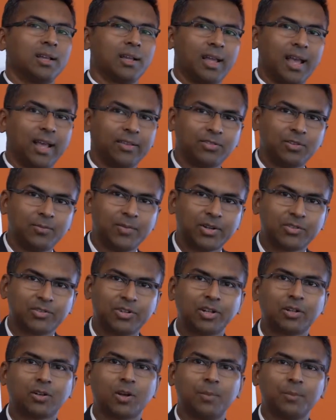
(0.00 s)

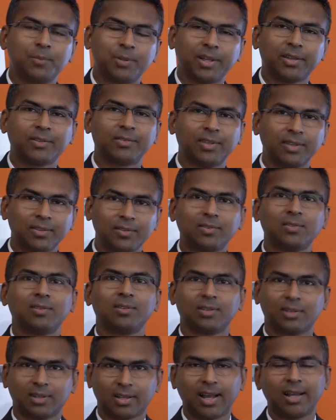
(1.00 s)
asymmetric complexes,
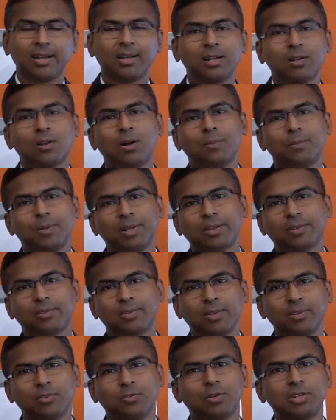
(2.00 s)
chiral
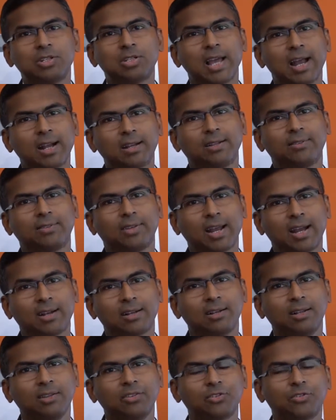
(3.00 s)
complexes, which act as a
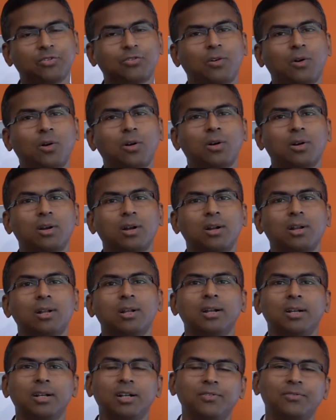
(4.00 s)
catalyst for
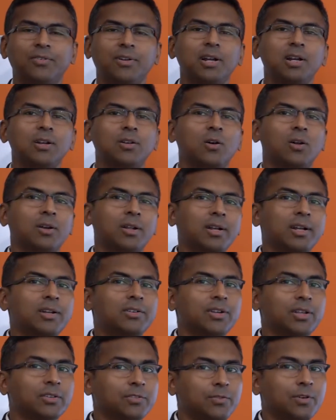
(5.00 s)
different organic
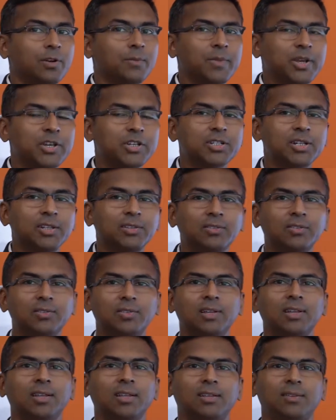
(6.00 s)
transformations
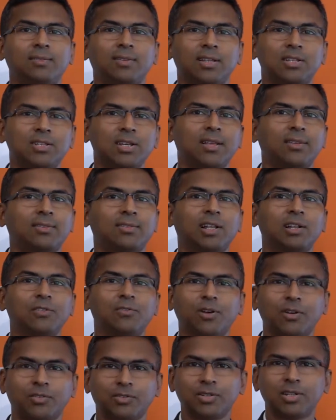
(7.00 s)
such as
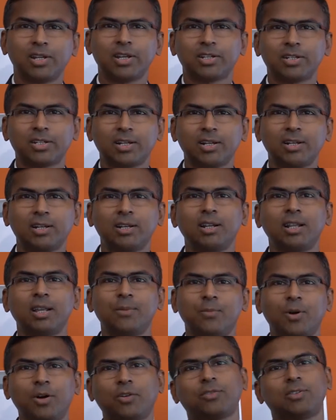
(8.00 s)
sulfoxidation,
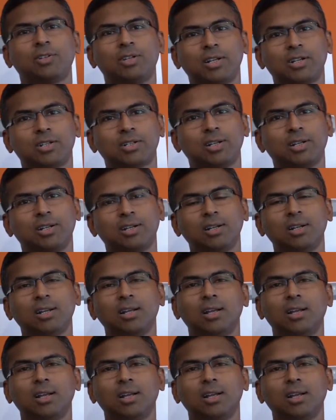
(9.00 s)
epoxidation.